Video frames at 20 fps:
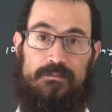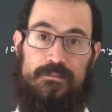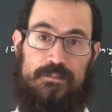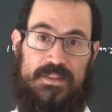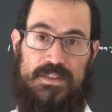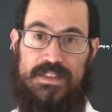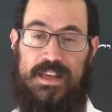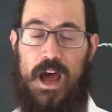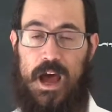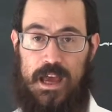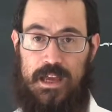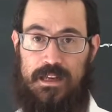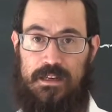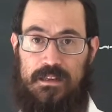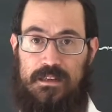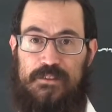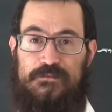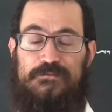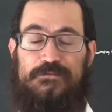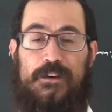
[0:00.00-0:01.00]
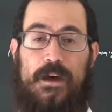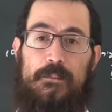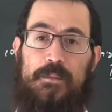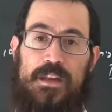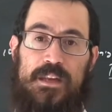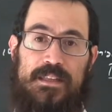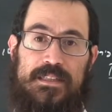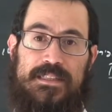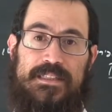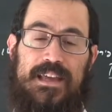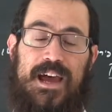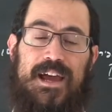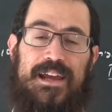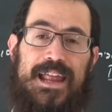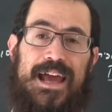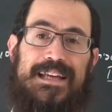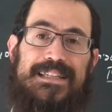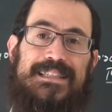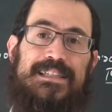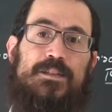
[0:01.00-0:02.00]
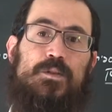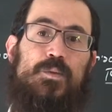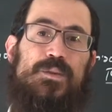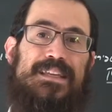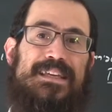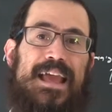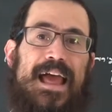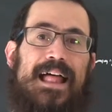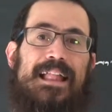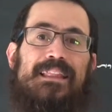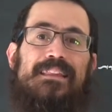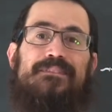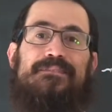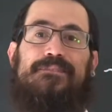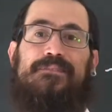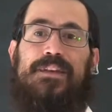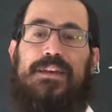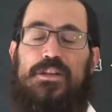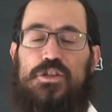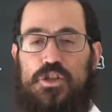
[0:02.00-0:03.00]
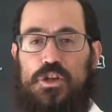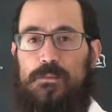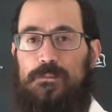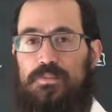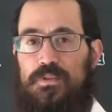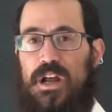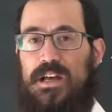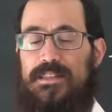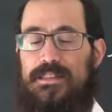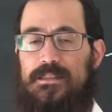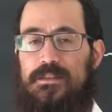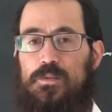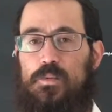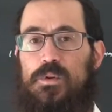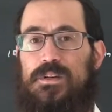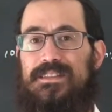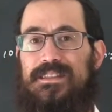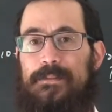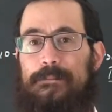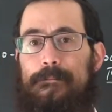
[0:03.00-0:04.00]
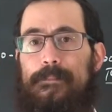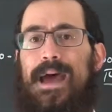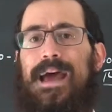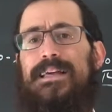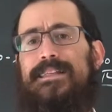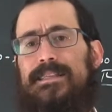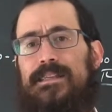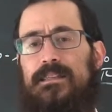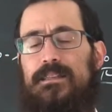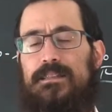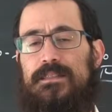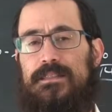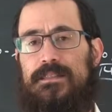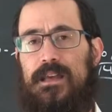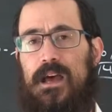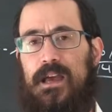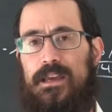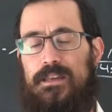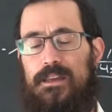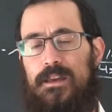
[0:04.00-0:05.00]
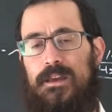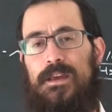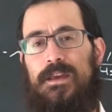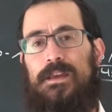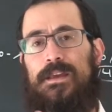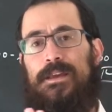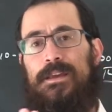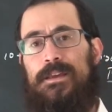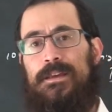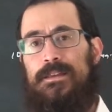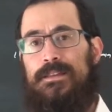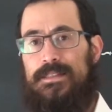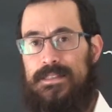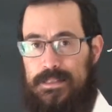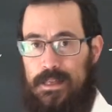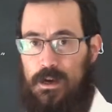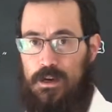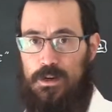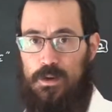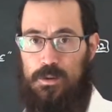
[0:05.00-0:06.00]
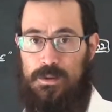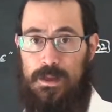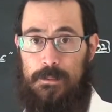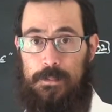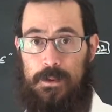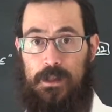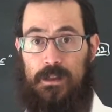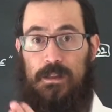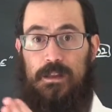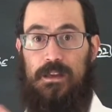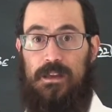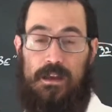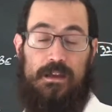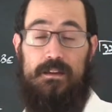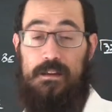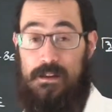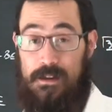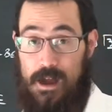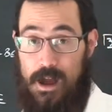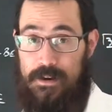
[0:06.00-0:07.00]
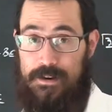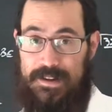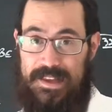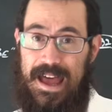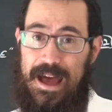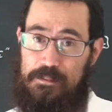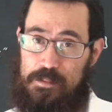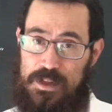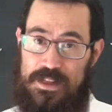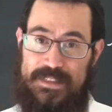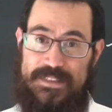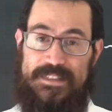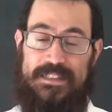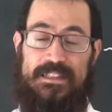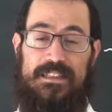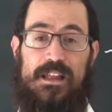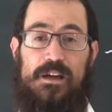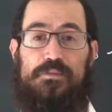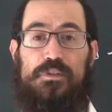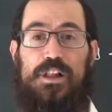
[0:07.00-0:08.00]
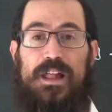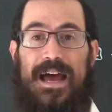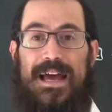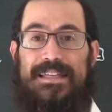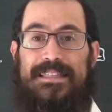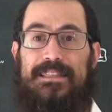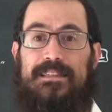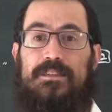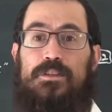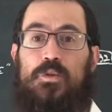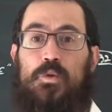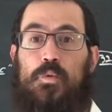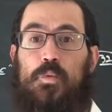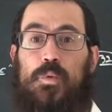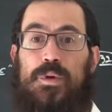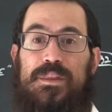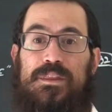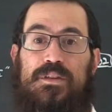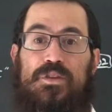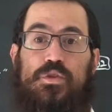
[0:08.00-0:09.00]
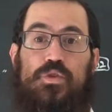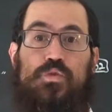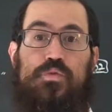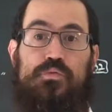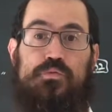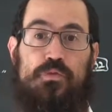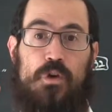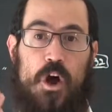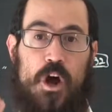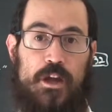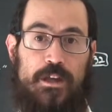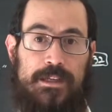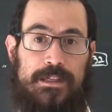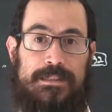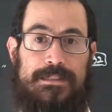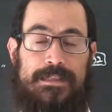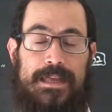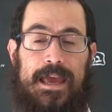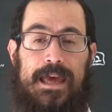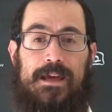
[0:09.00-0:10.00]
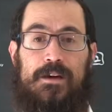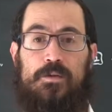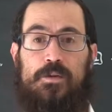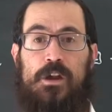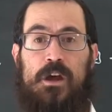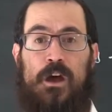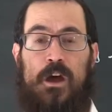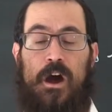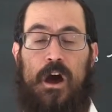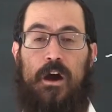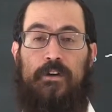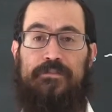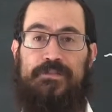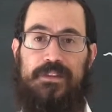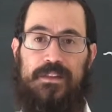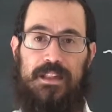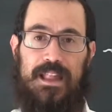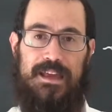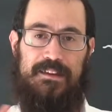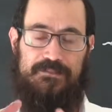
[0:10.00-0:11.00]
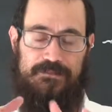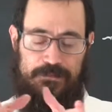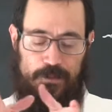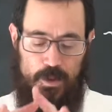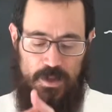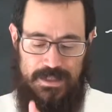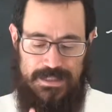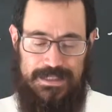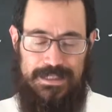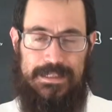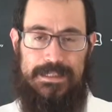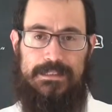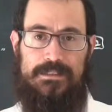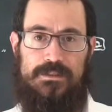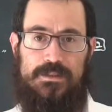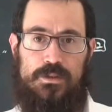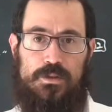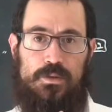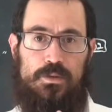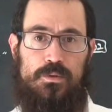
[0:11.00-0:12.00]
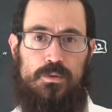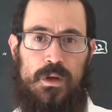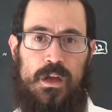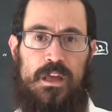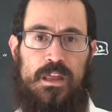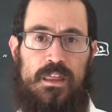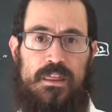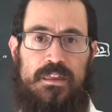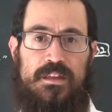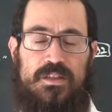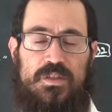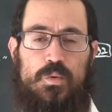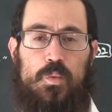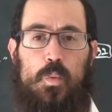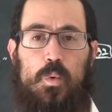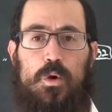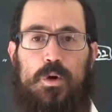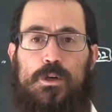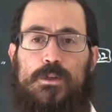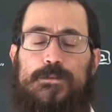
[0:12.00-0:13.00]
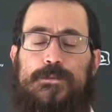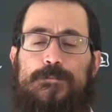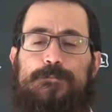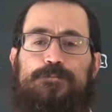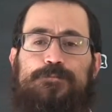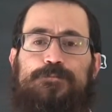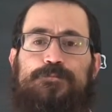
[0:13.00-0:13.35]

side. The feminine side has to do with the elevation process, whereas the masculine side, stereotypically, on a Kabbalistic level, has to do with the drawing down of the life force into this world.